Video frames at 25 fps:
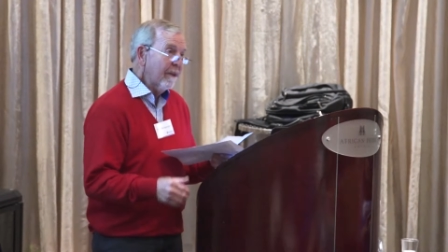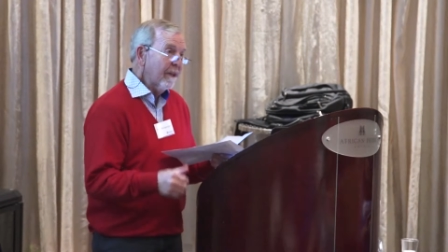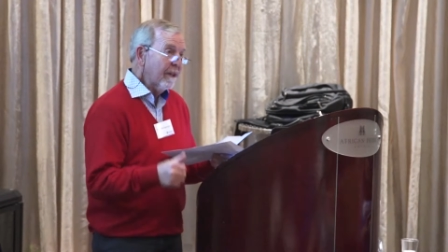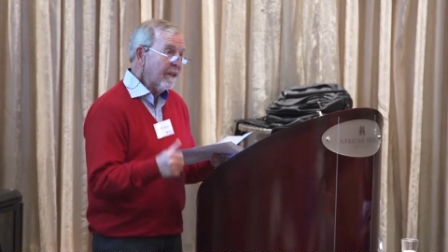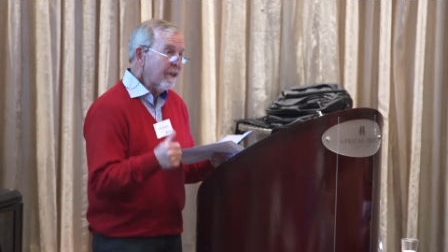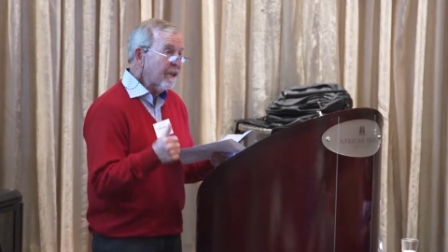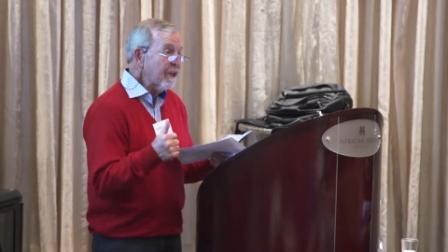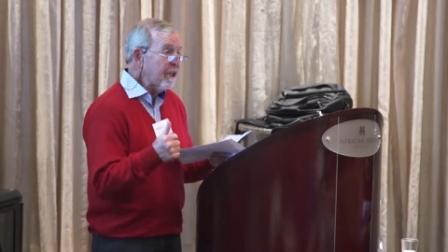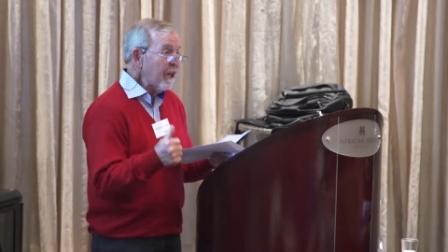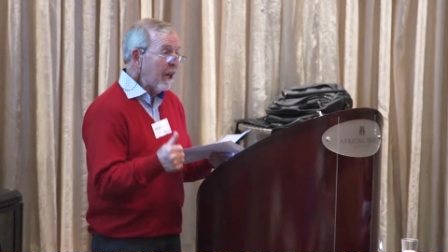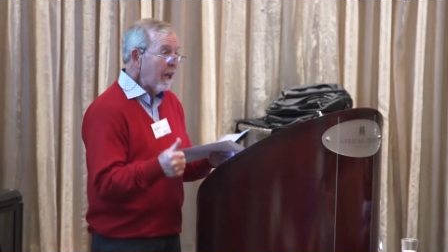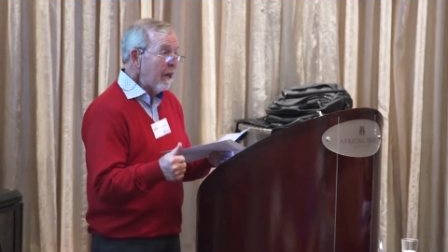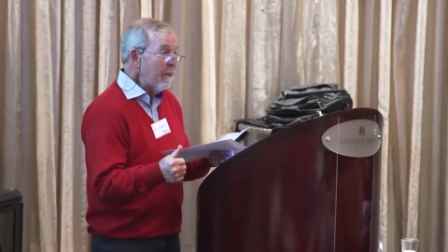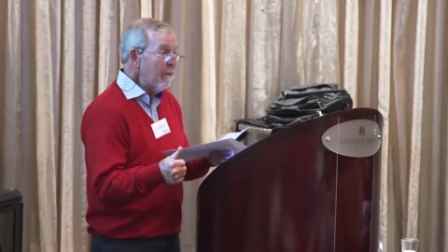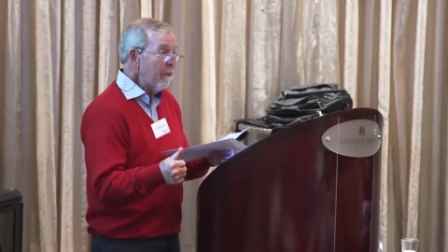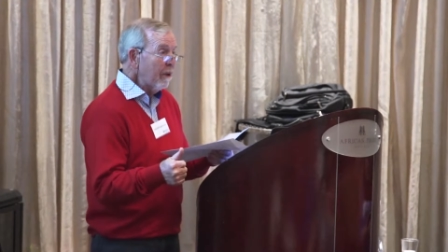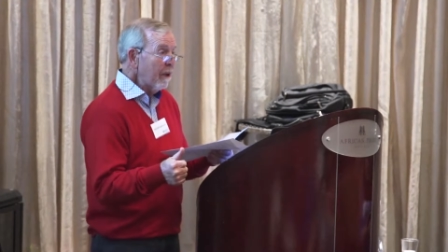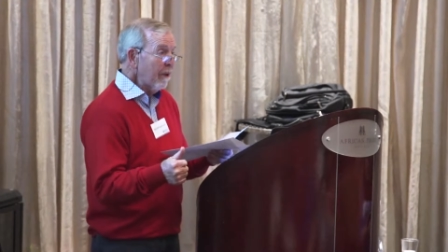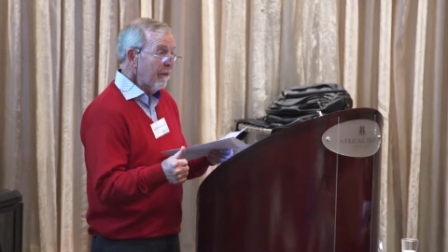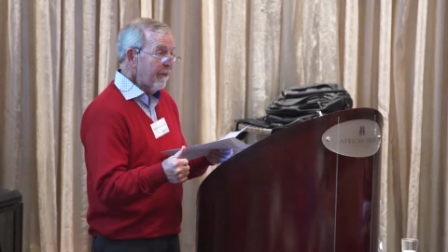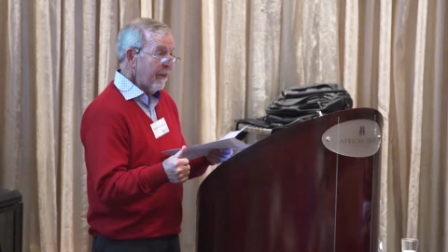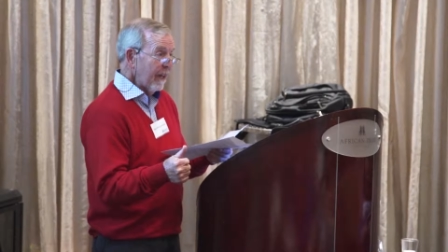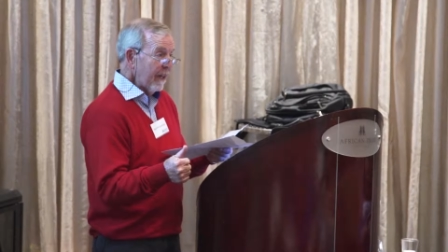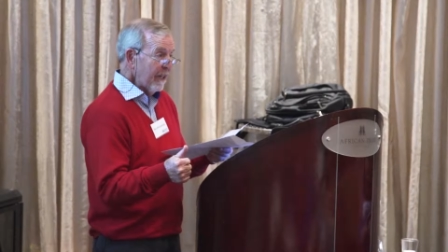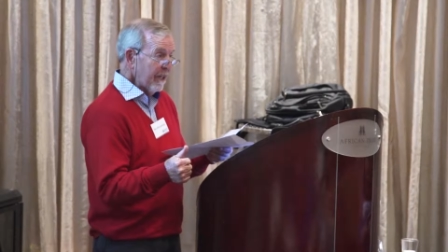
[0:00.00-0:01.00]
the chairman
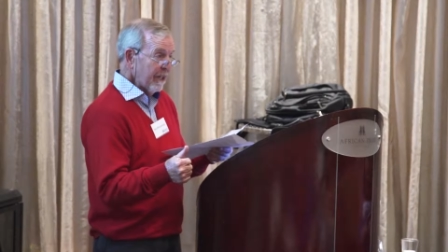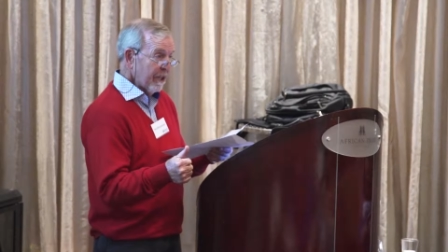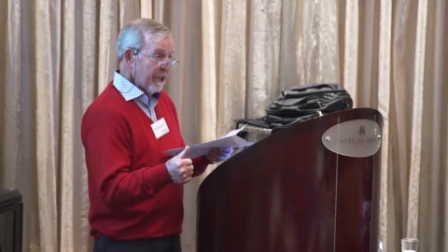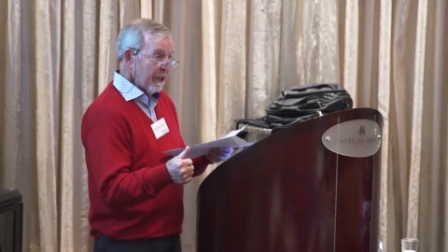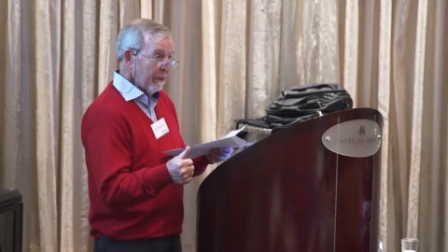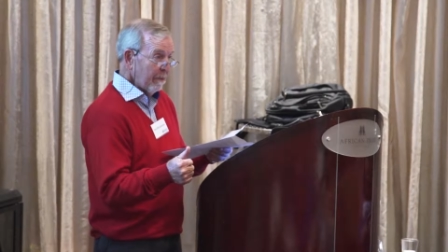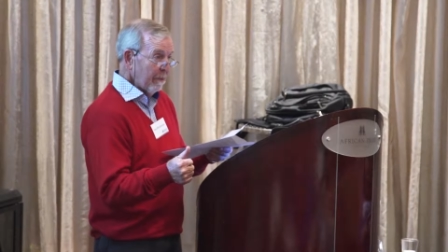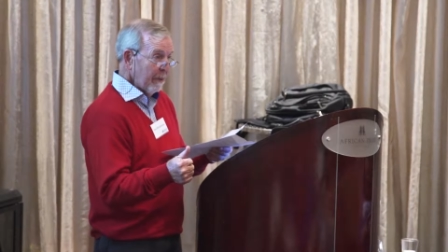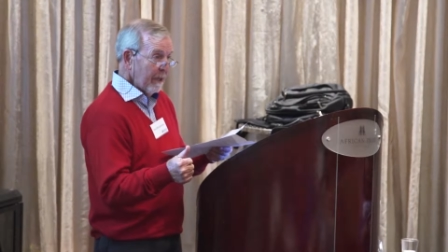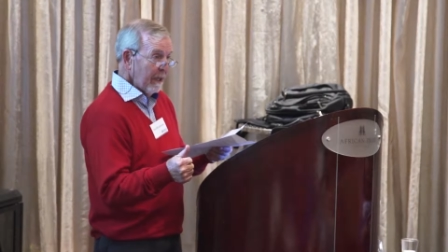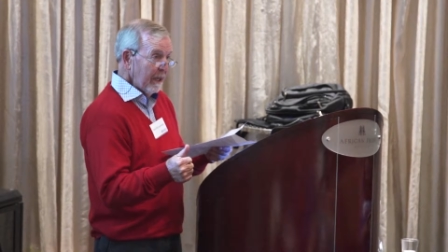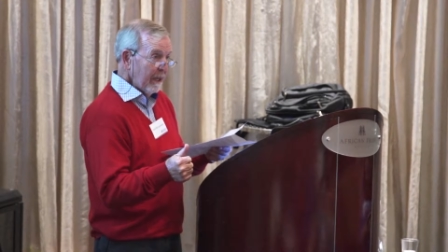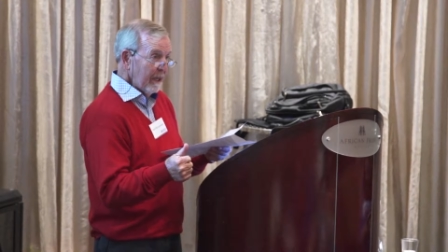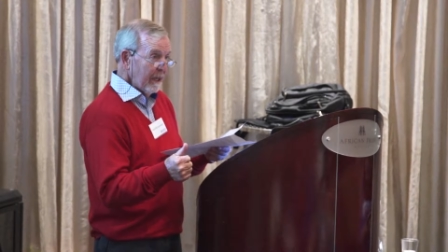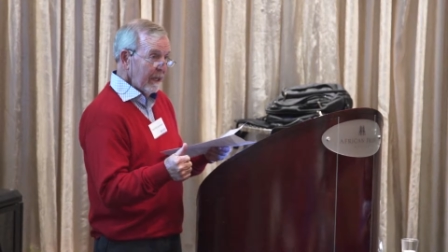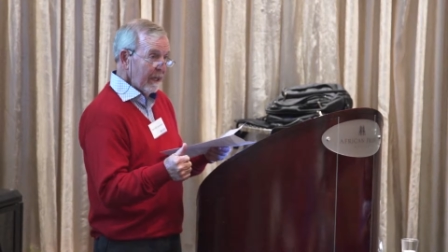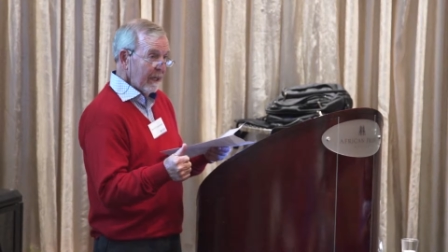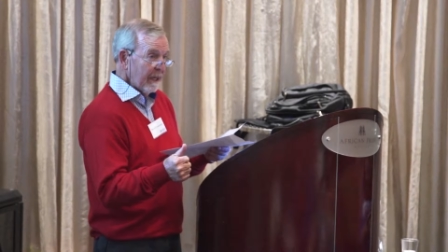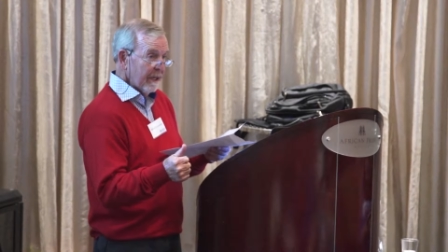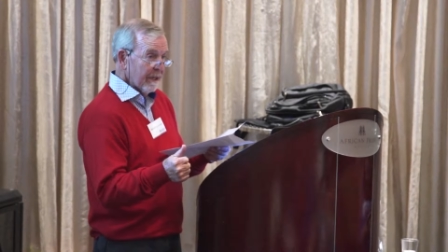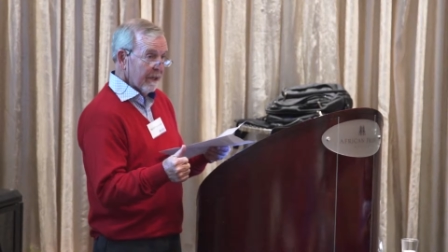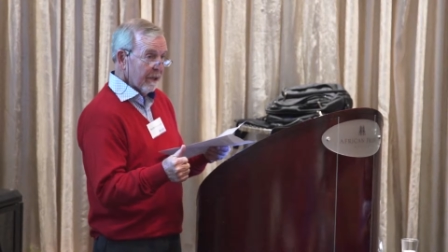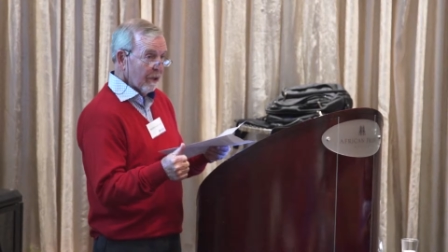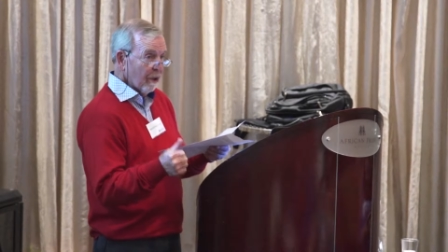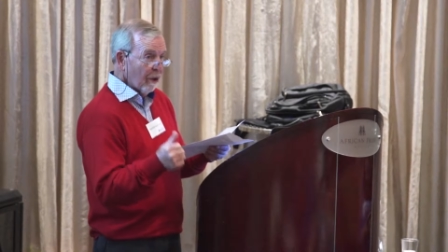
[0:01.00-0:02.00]
of the SGB is a